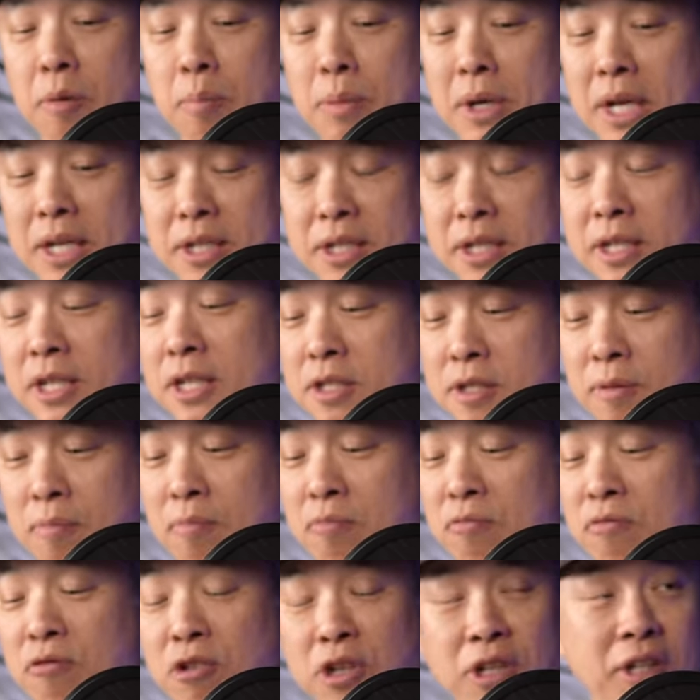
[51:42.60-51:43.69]
But I did hit
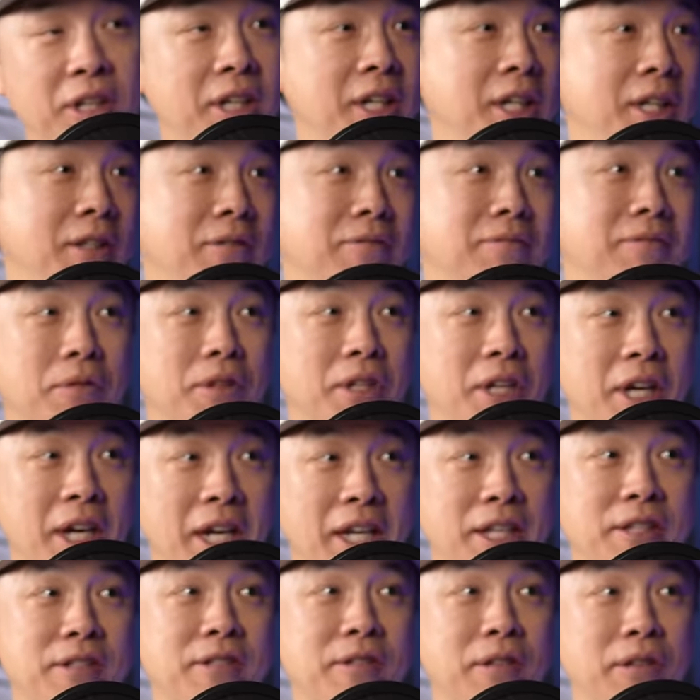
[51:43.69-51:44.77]
some really
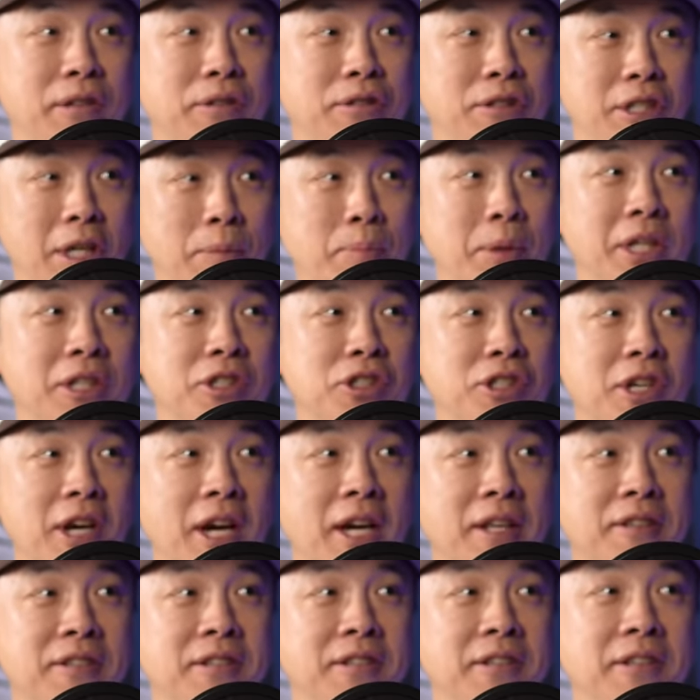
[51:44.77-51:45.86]
nice dipping
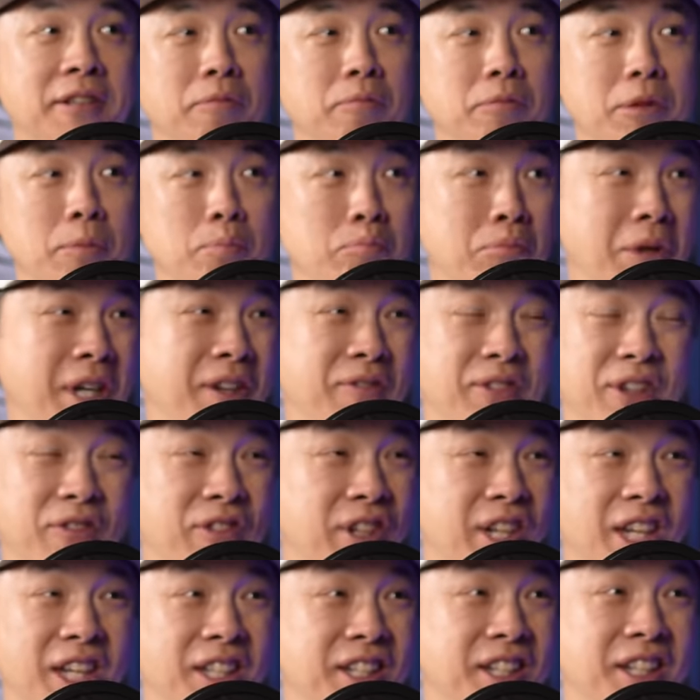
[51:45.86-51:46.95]
shots. Might have
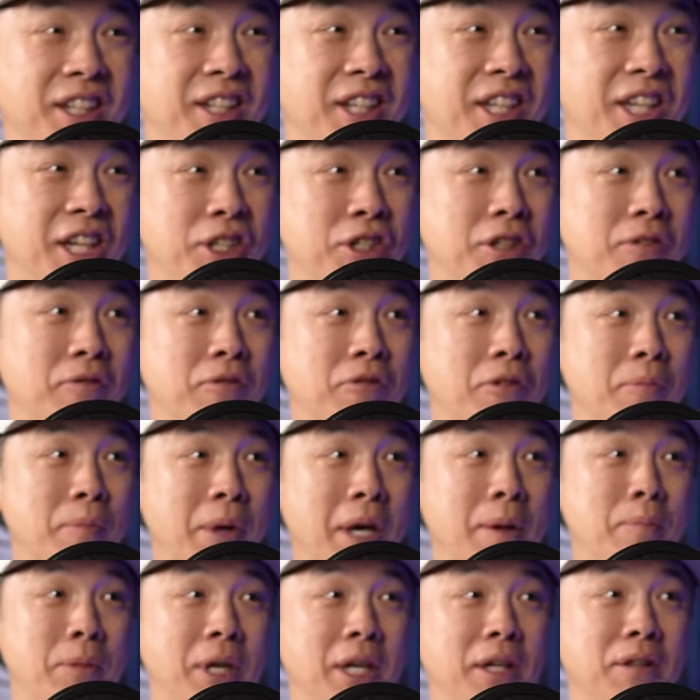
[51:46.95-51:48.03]
even landed in the kitchen from
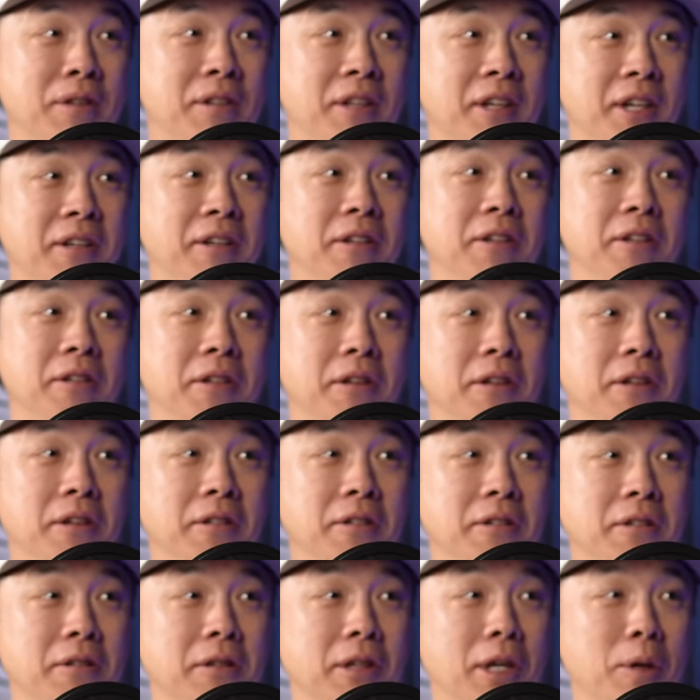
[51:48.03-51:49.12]
my baseline. Oh my God.